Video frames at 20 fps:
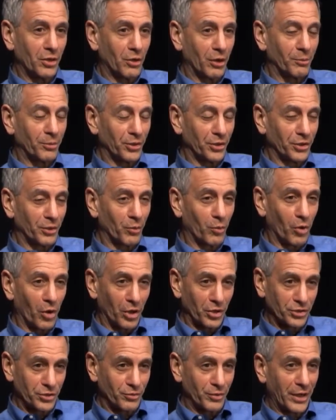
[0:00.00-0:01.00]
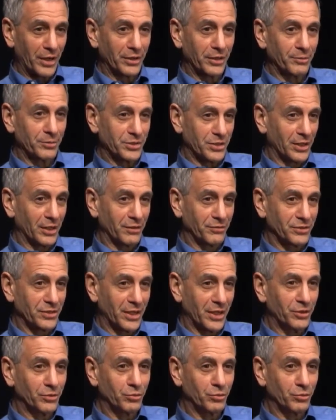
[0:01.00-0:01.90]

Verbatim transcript: who are building walls around themselves